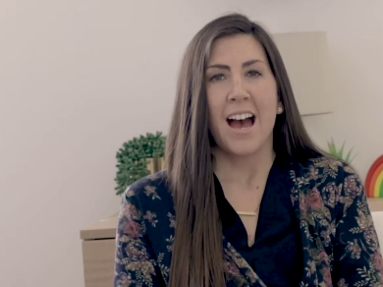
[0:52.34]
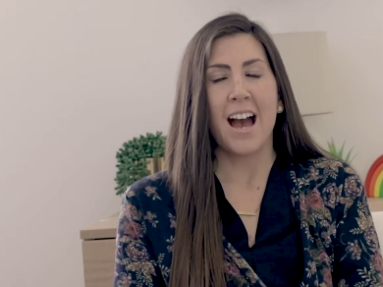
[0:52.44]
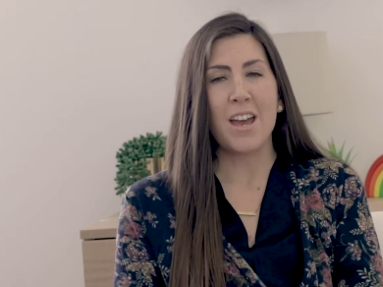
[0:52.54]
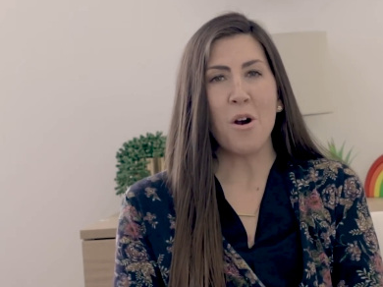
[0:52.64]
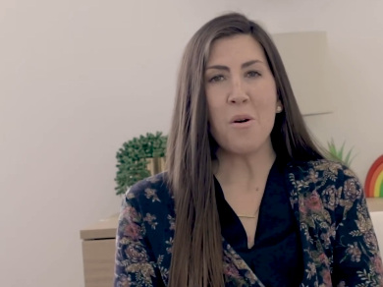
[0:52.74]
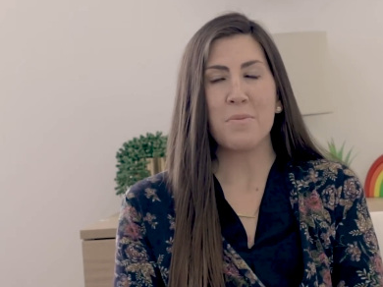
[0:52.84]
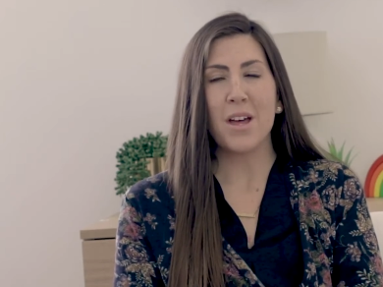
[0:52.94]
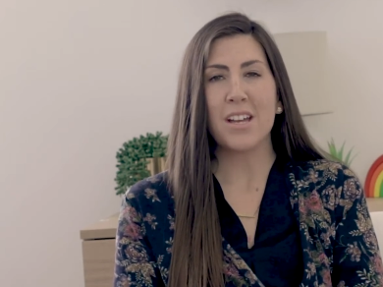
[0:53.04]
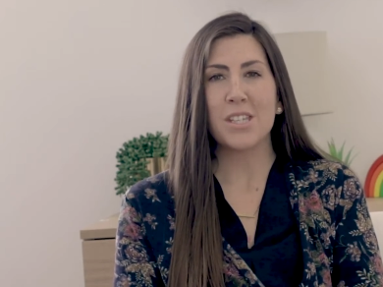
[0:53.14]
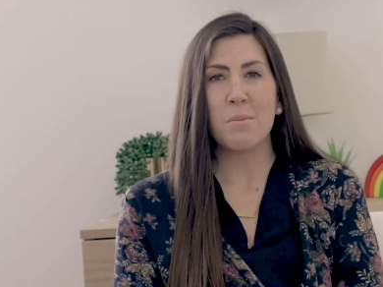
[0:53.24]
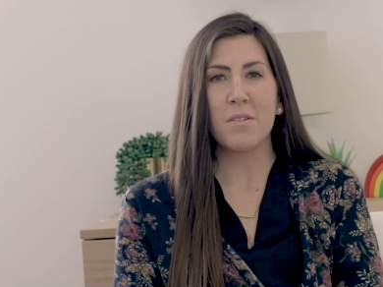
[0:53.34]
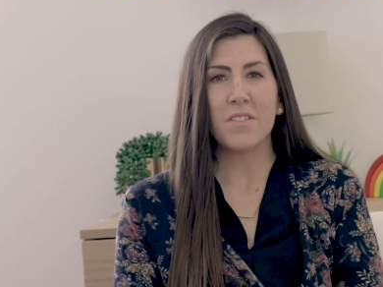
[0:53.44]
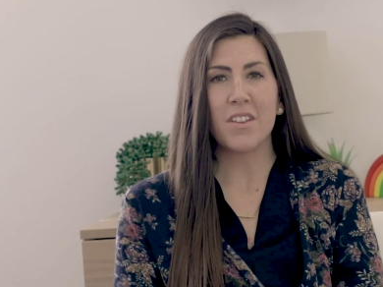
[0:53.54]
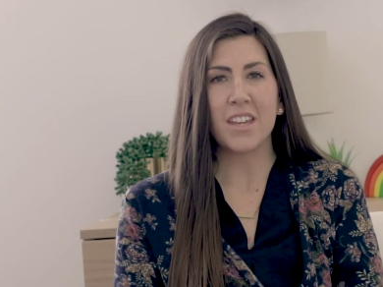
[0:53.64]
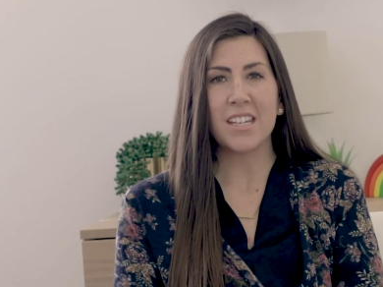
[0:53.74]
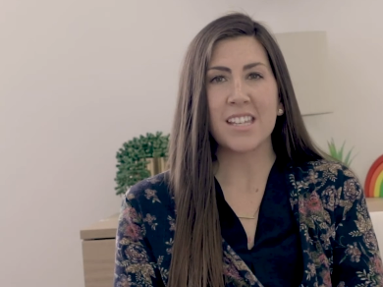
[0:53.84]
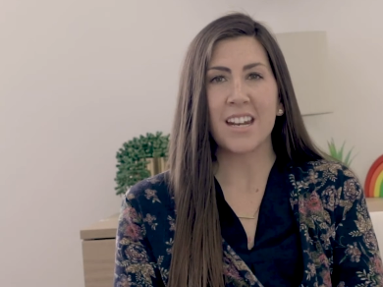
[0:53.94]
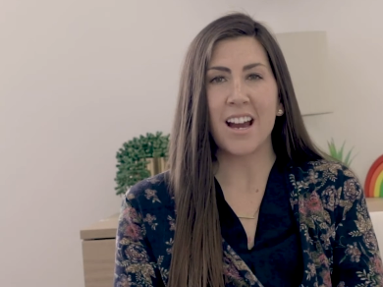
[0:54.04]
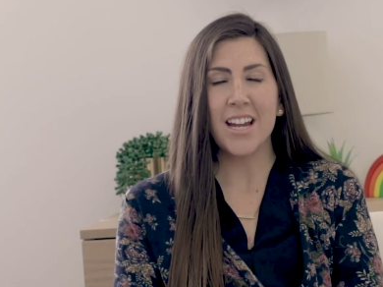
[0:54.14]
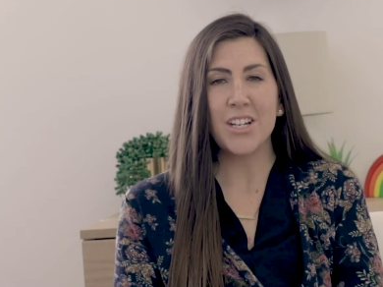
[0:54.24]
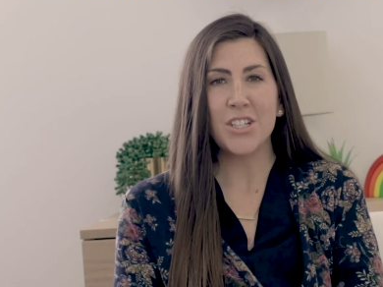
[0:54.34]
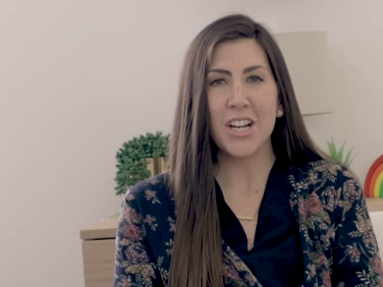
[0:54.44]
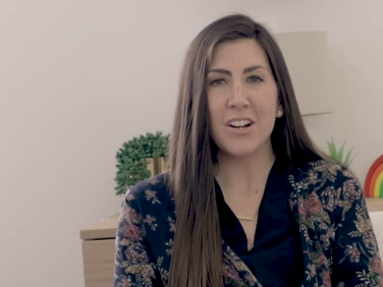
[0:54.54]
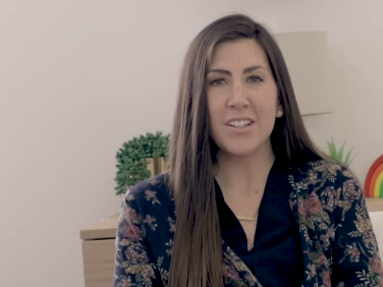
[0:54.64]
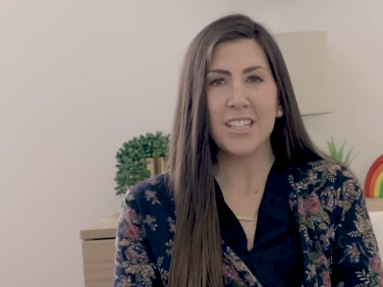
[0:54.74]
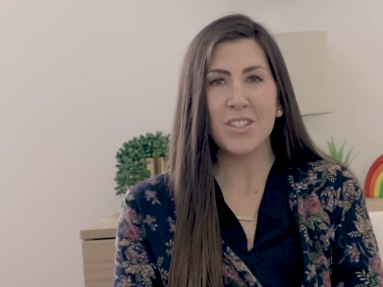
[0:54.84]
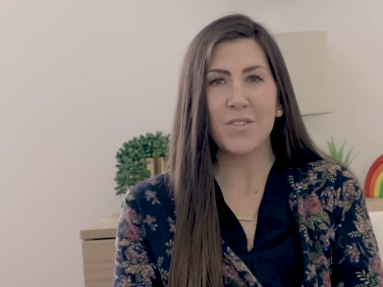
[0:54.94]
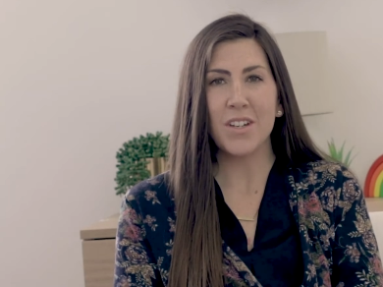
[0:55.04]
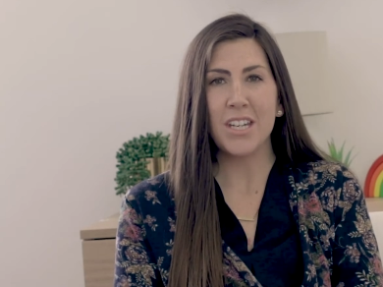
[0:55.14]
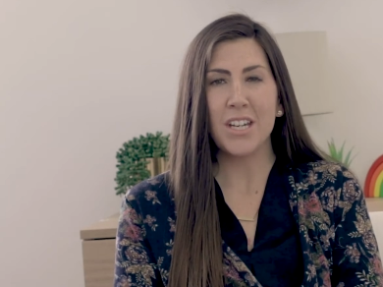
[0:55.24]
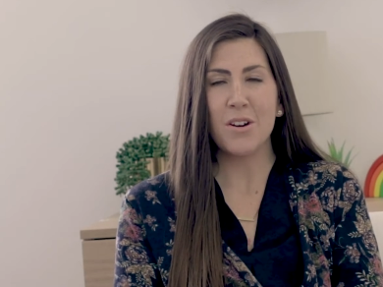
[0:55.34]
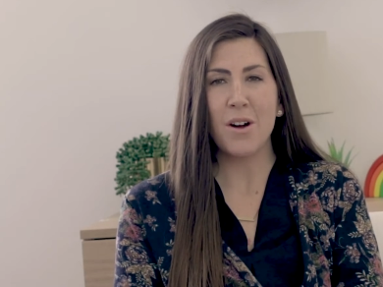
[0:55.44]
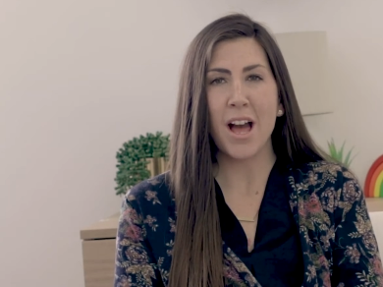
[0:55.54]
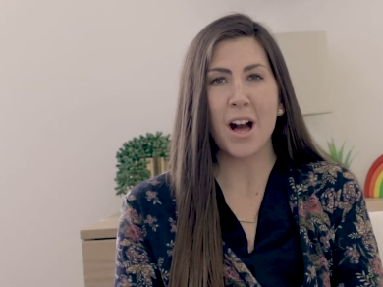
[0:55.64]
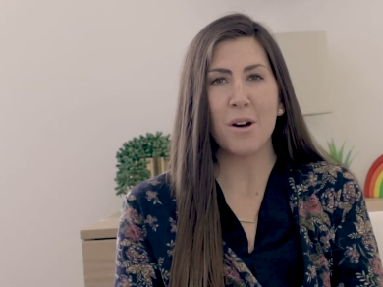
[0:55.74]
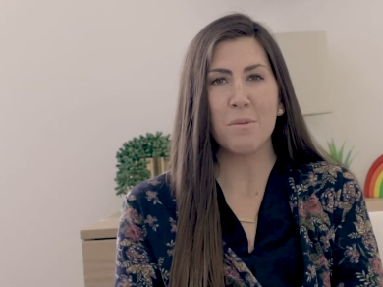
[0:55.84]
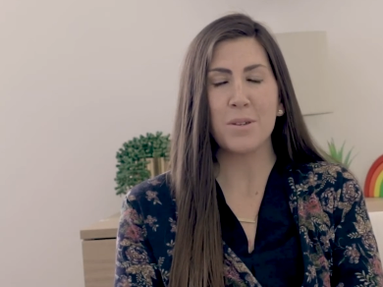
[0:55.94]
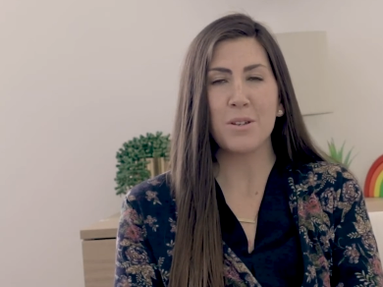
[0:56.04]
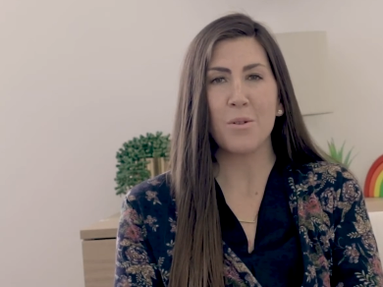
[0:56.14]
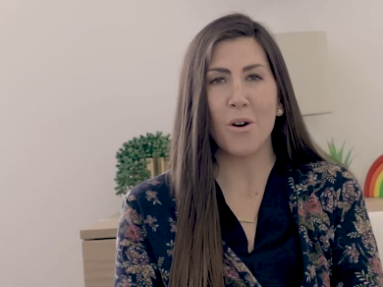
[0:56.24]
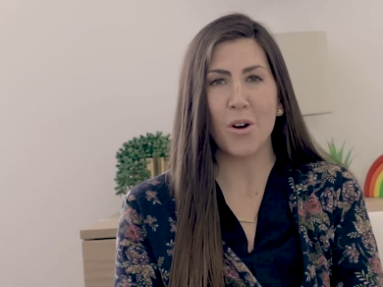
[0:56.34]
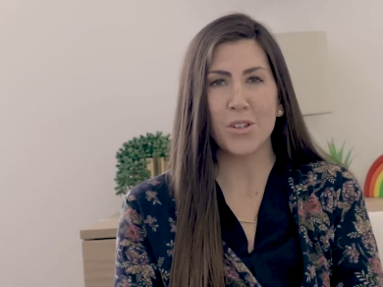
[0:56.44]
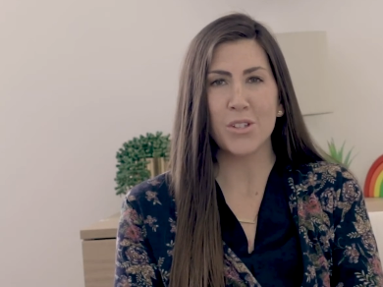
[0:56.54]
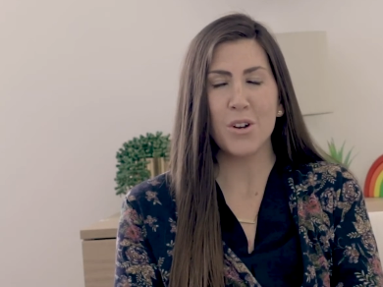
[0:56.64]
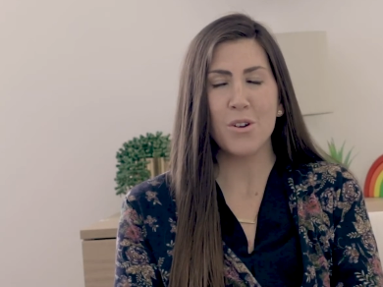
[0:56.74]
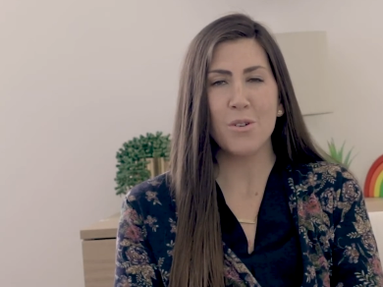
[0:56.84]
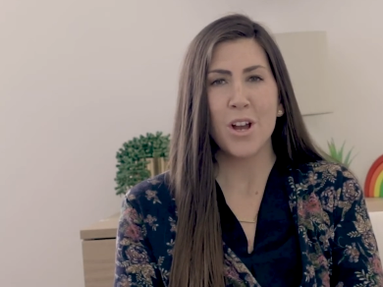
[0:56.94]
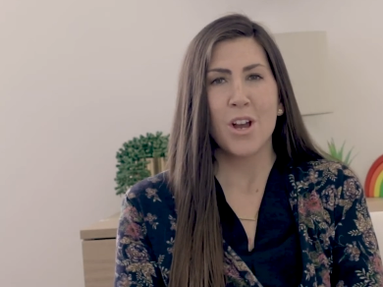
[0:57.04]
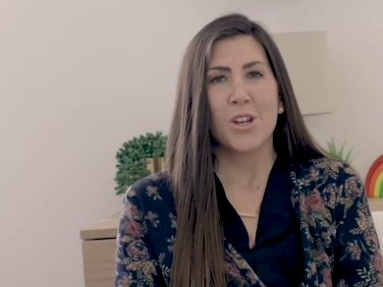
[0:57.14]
I hope that some of the things that I share in this video help you also,